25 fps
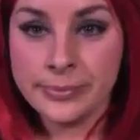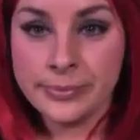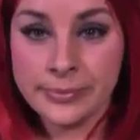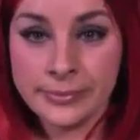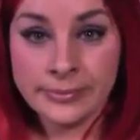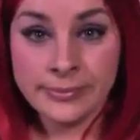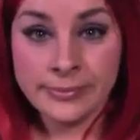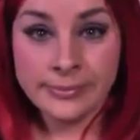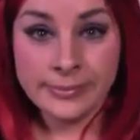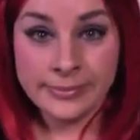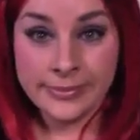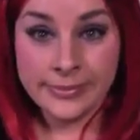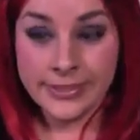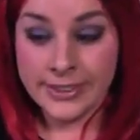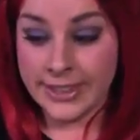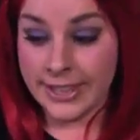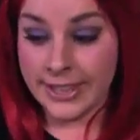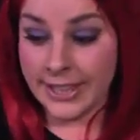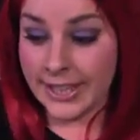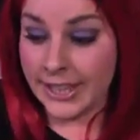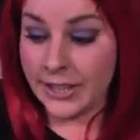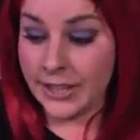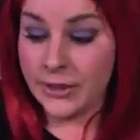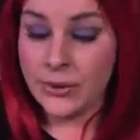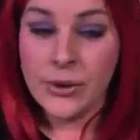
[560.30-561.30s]

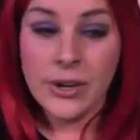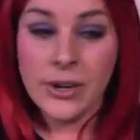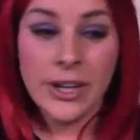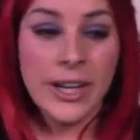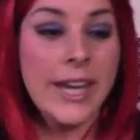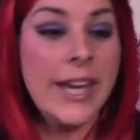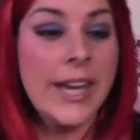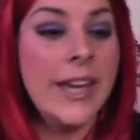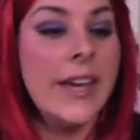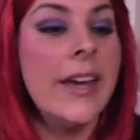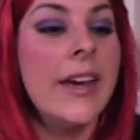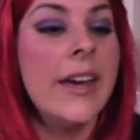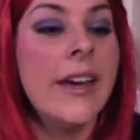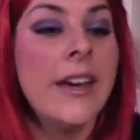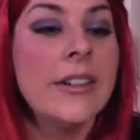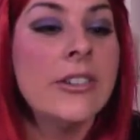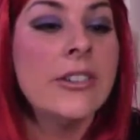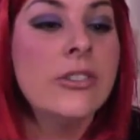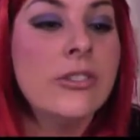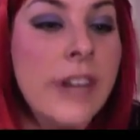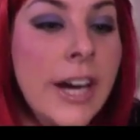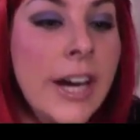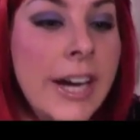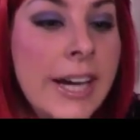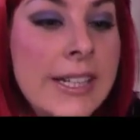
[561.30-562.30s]
Okie dokie.
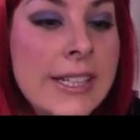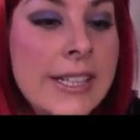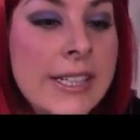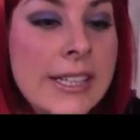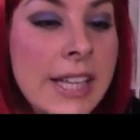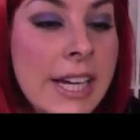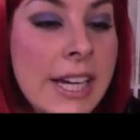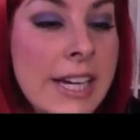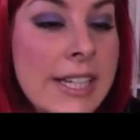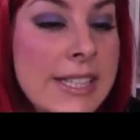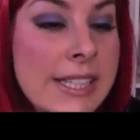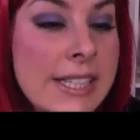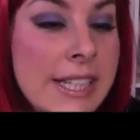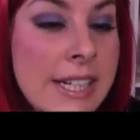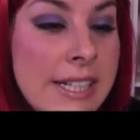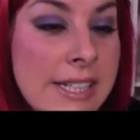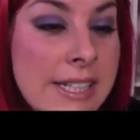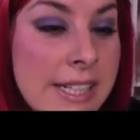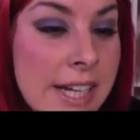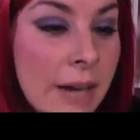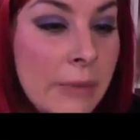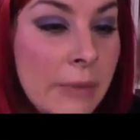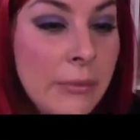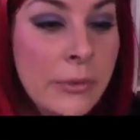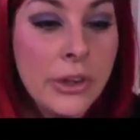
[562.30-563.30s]
Right, that's
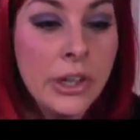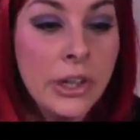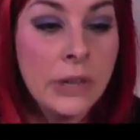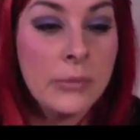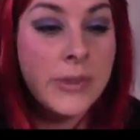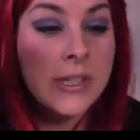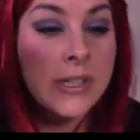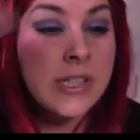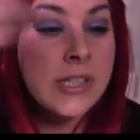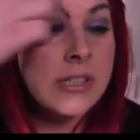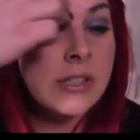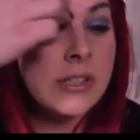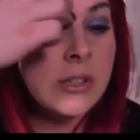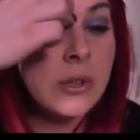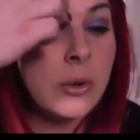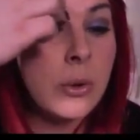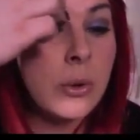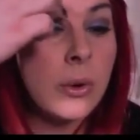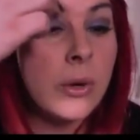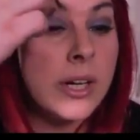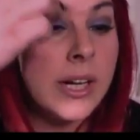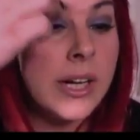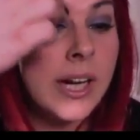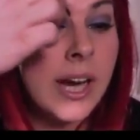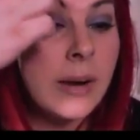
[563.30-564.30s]
it. I'm going to be
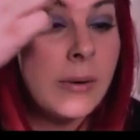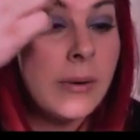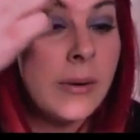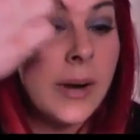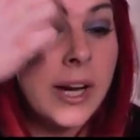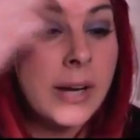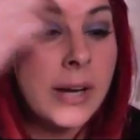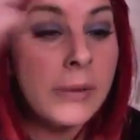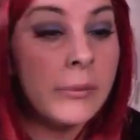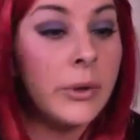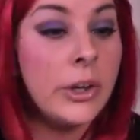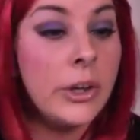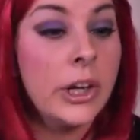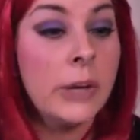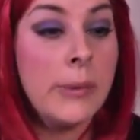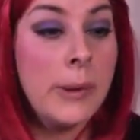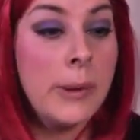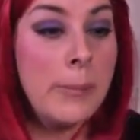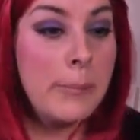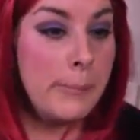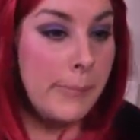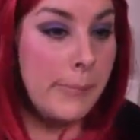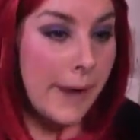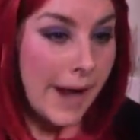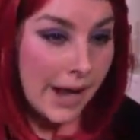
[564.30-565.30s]
going now, and I'm going to
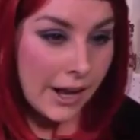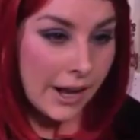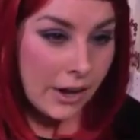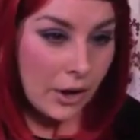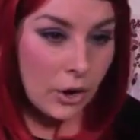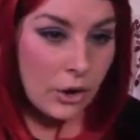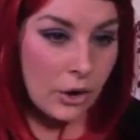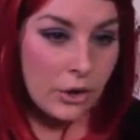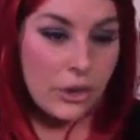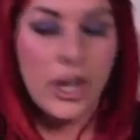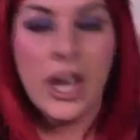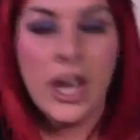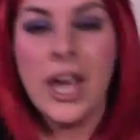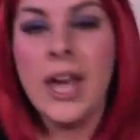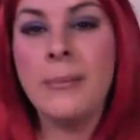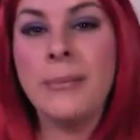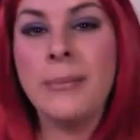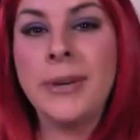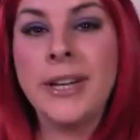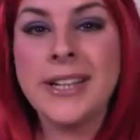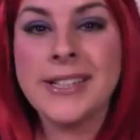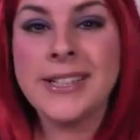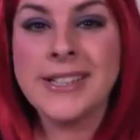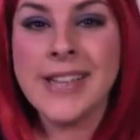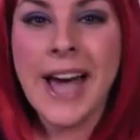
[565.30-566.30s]
be back on
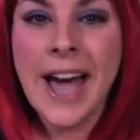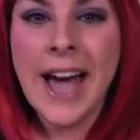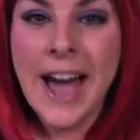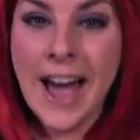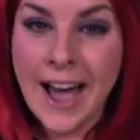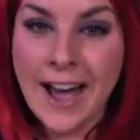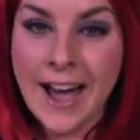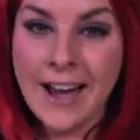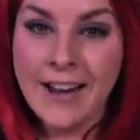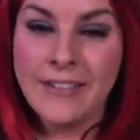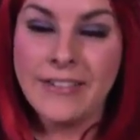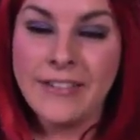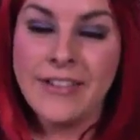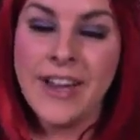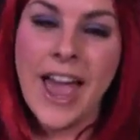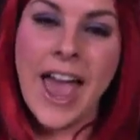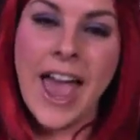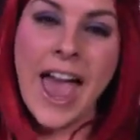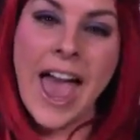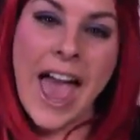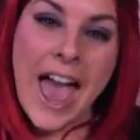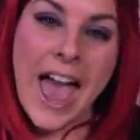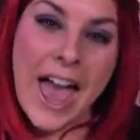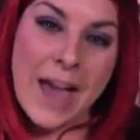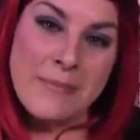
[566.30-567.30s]
because I have
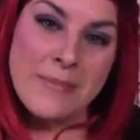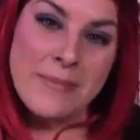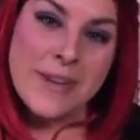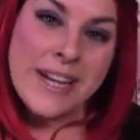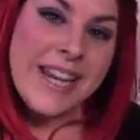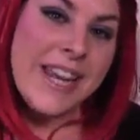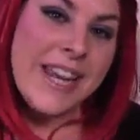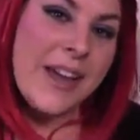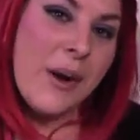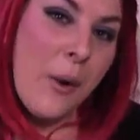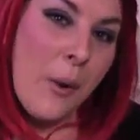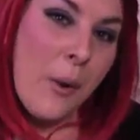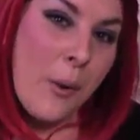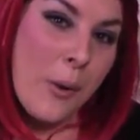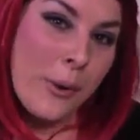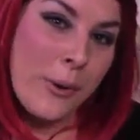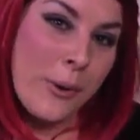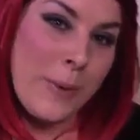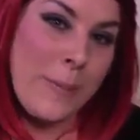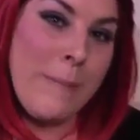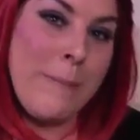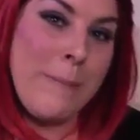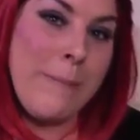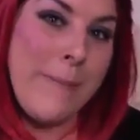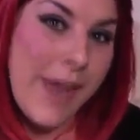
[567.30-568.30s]
Emily
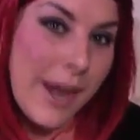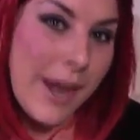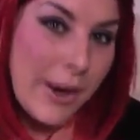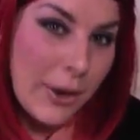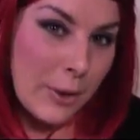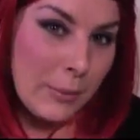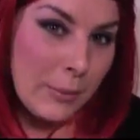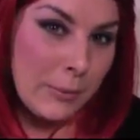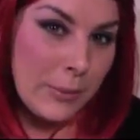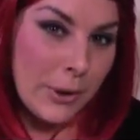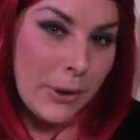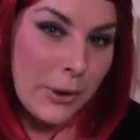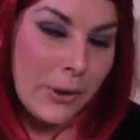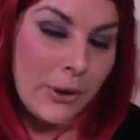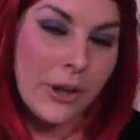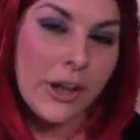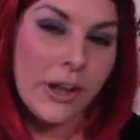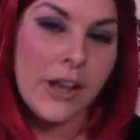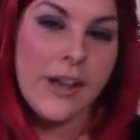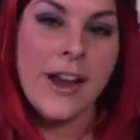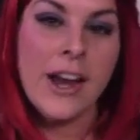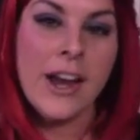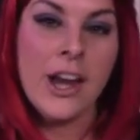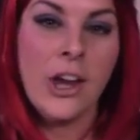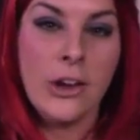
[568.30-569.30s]
Autumn makeup look.
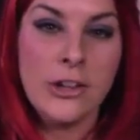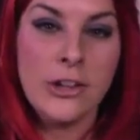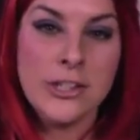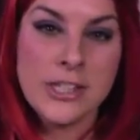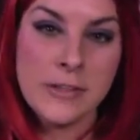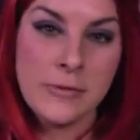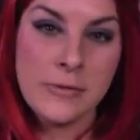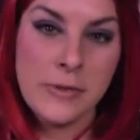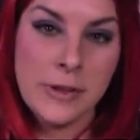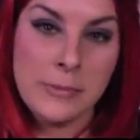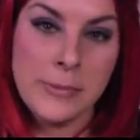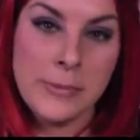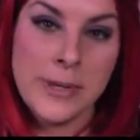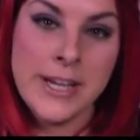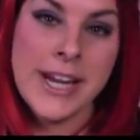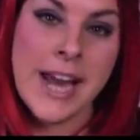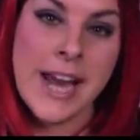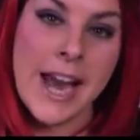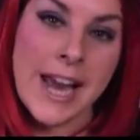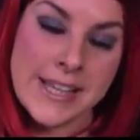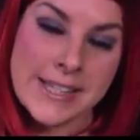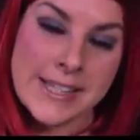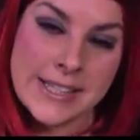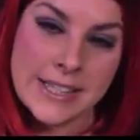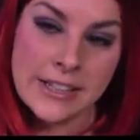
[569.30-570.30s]
Lots of you have been
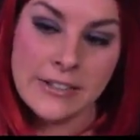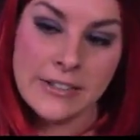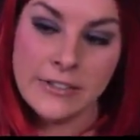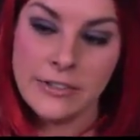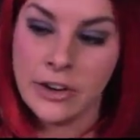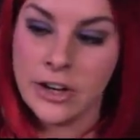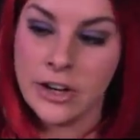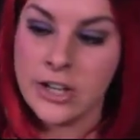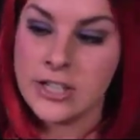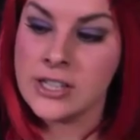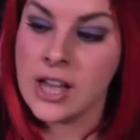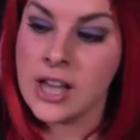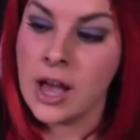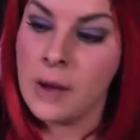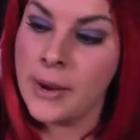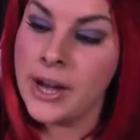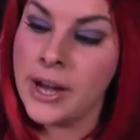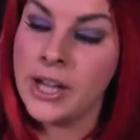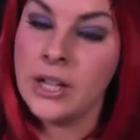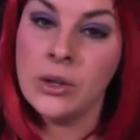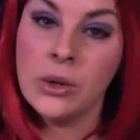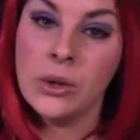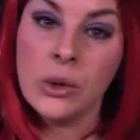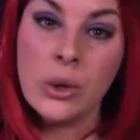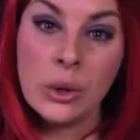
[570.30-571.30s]
asking for it, so I
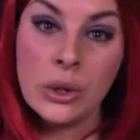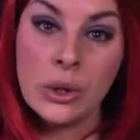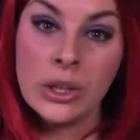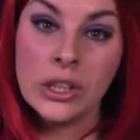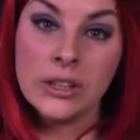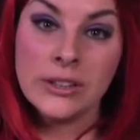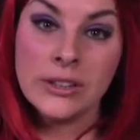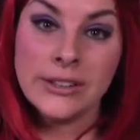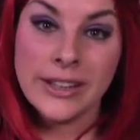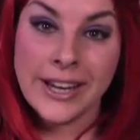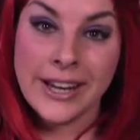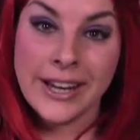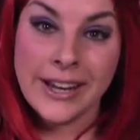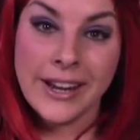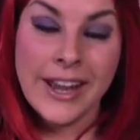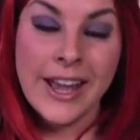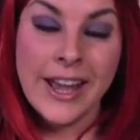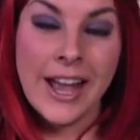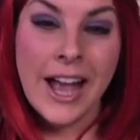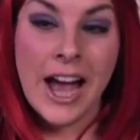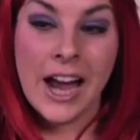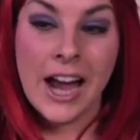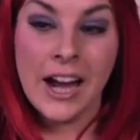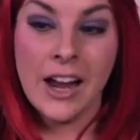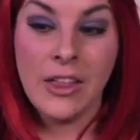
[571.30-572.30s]
went and googled it,
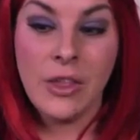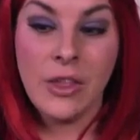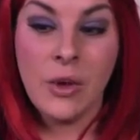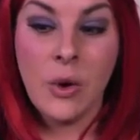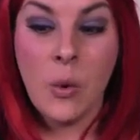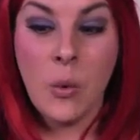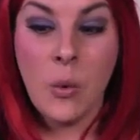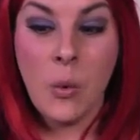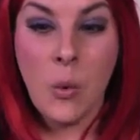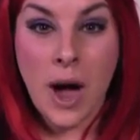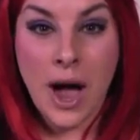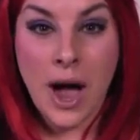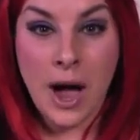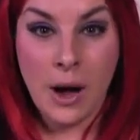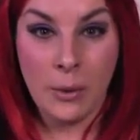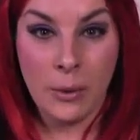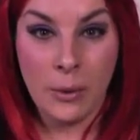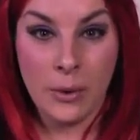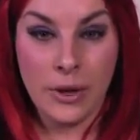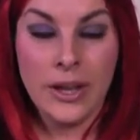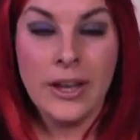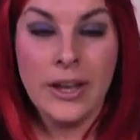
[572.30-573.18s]
and I thought, wow,